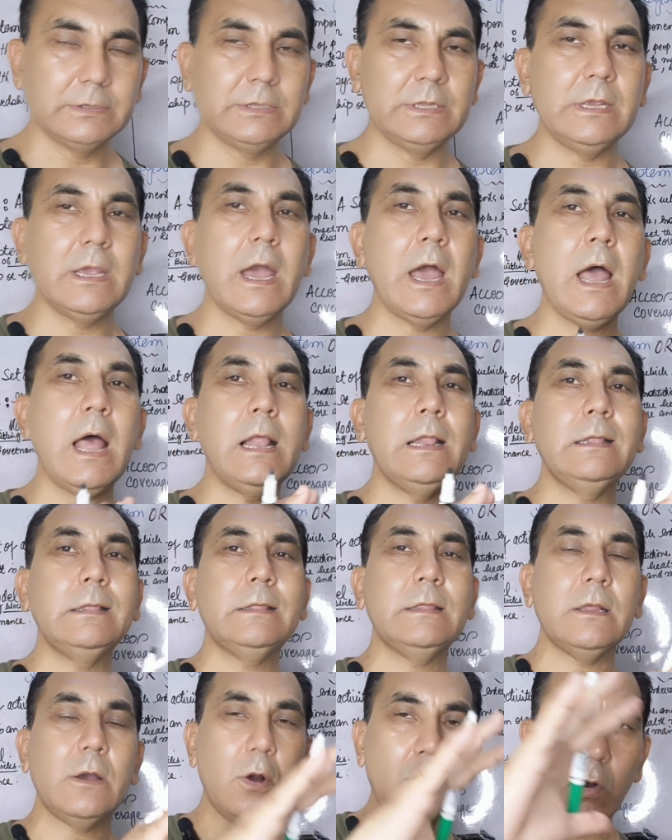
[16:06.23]
the
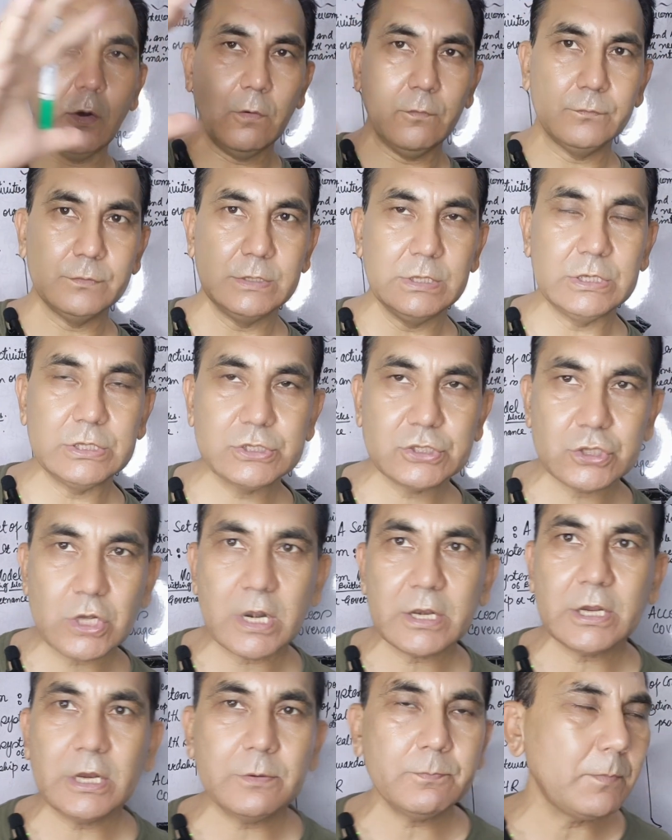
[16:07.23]
health of the
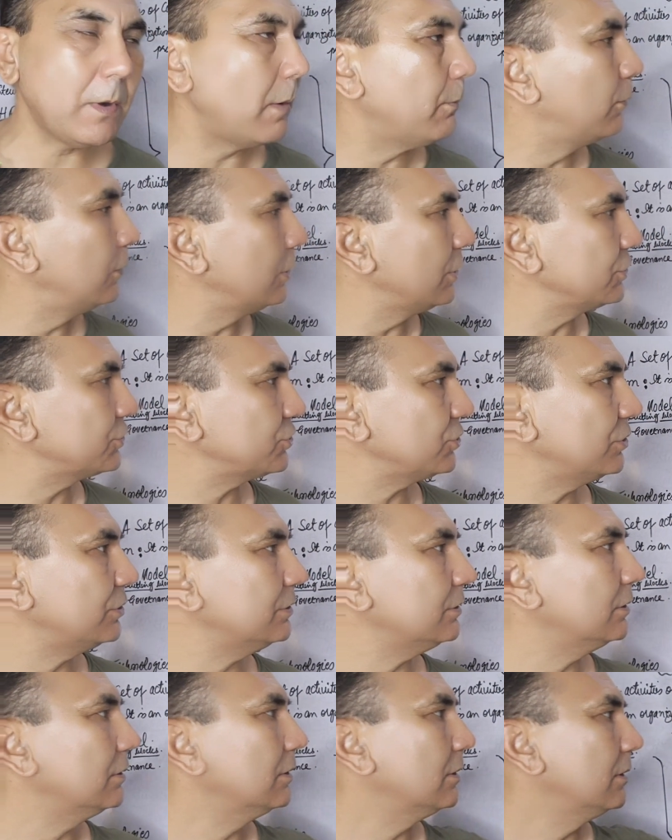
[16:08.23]
target
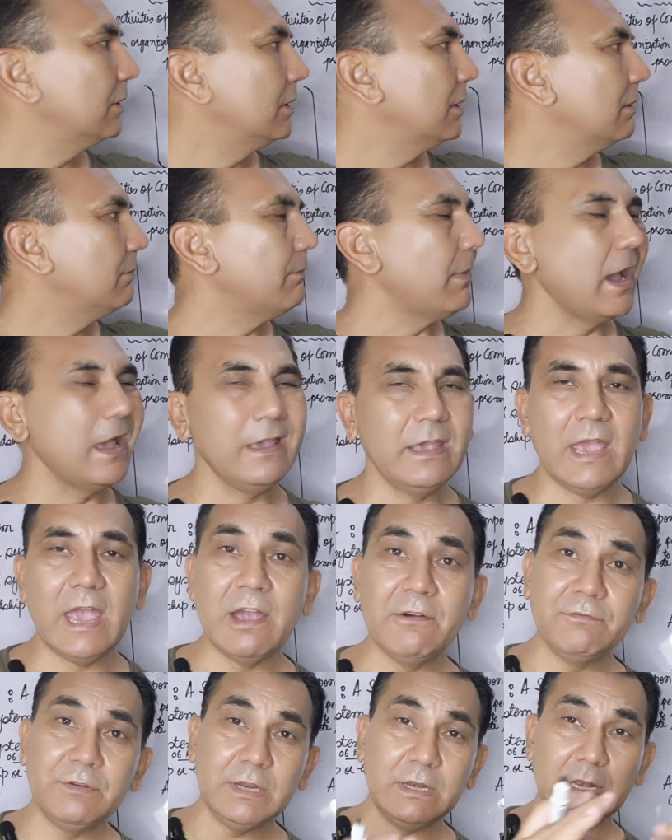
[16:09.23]
population by
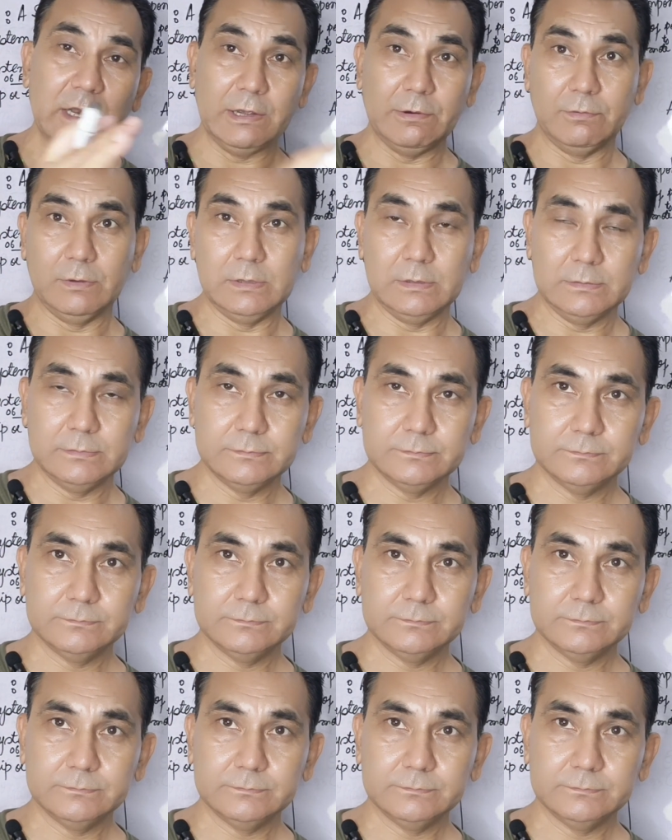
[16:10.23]
every level.